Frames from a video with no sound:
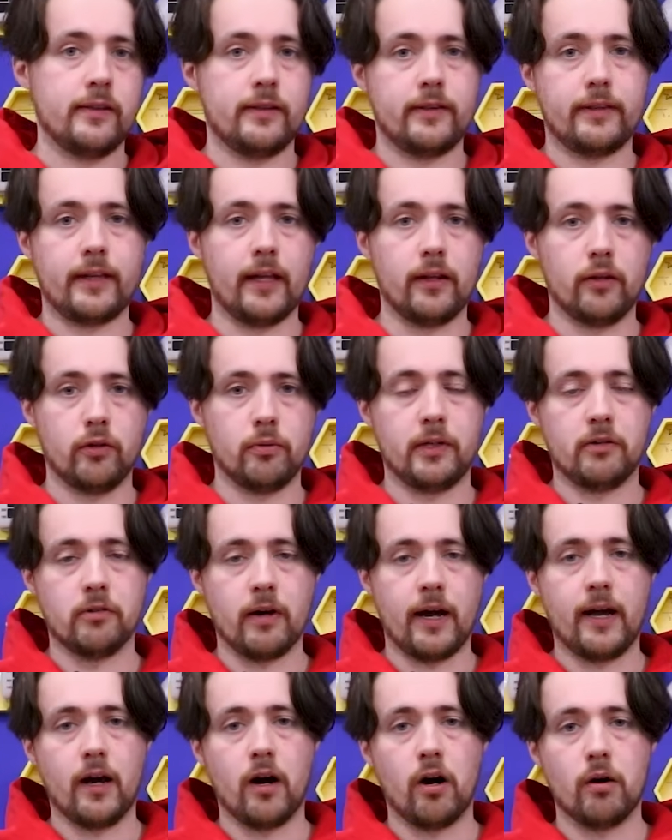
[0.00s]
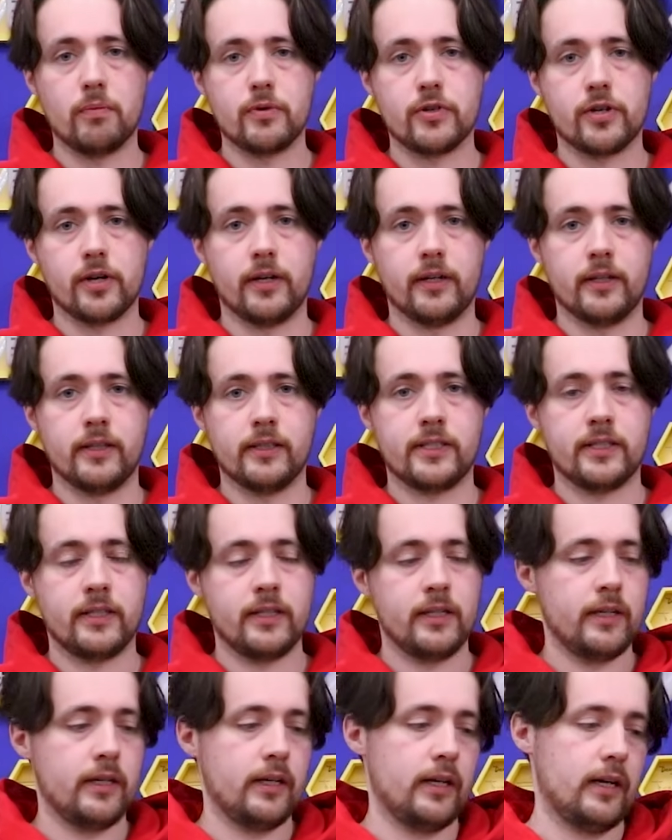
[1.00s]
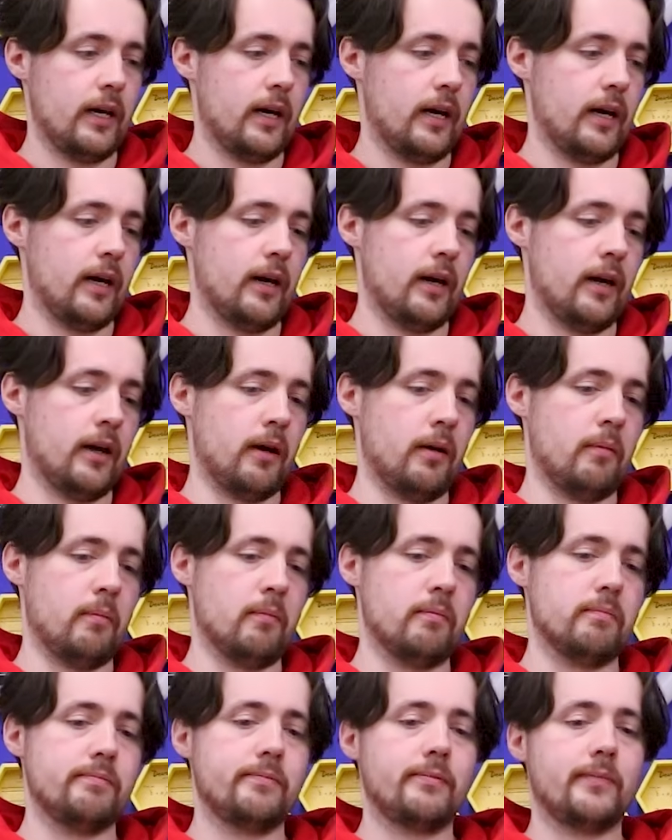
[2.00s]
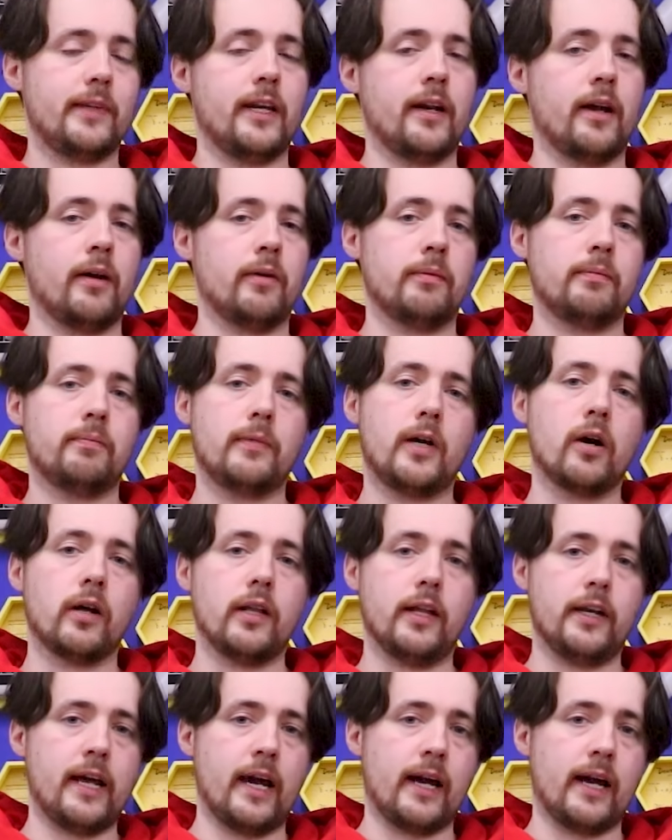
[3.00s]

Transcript: They'll all be great options. Colour